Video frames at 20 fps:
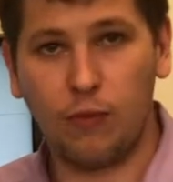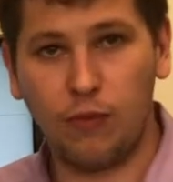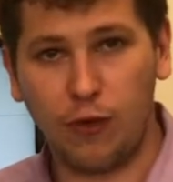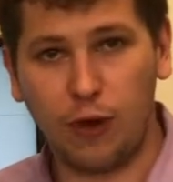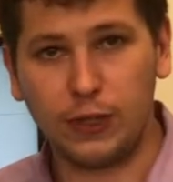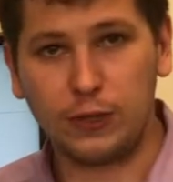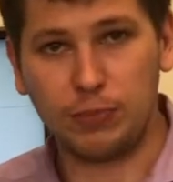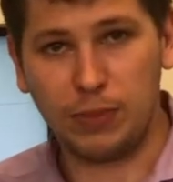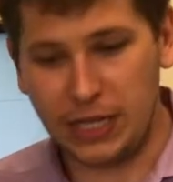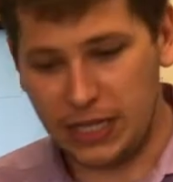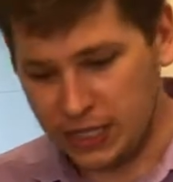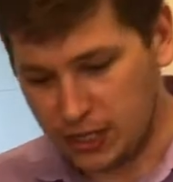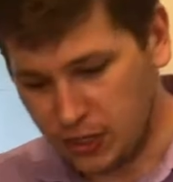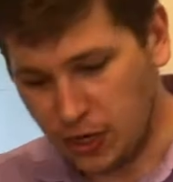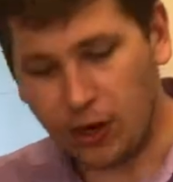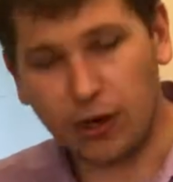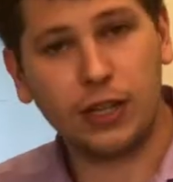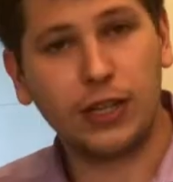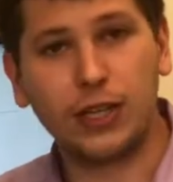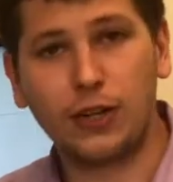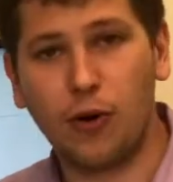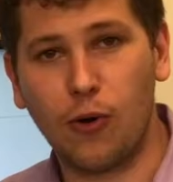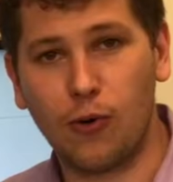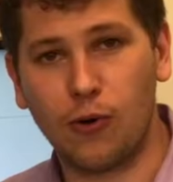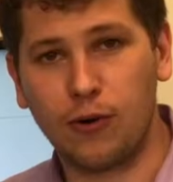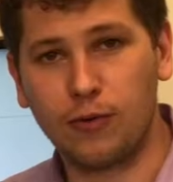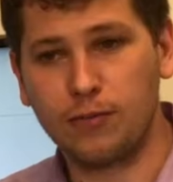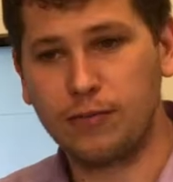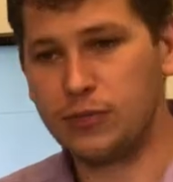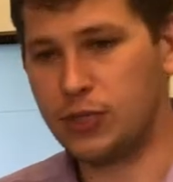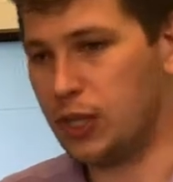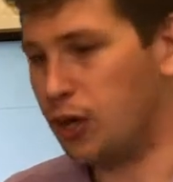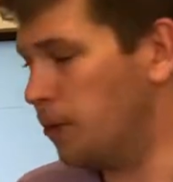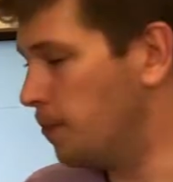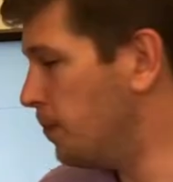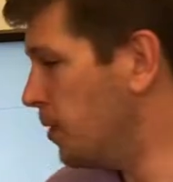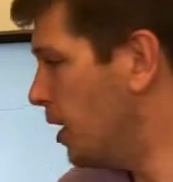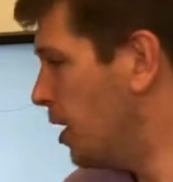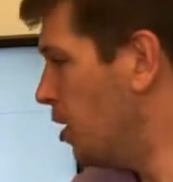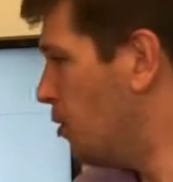First being start in the corner.
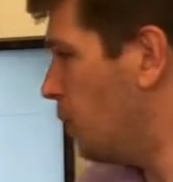So